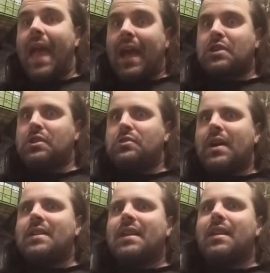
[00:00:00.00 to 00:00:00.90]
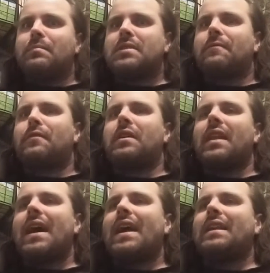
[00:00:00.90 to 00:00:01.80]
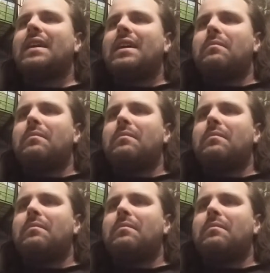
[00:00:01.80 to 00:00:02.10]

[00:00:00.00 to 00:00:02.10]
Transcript: actually trying to get up to the front line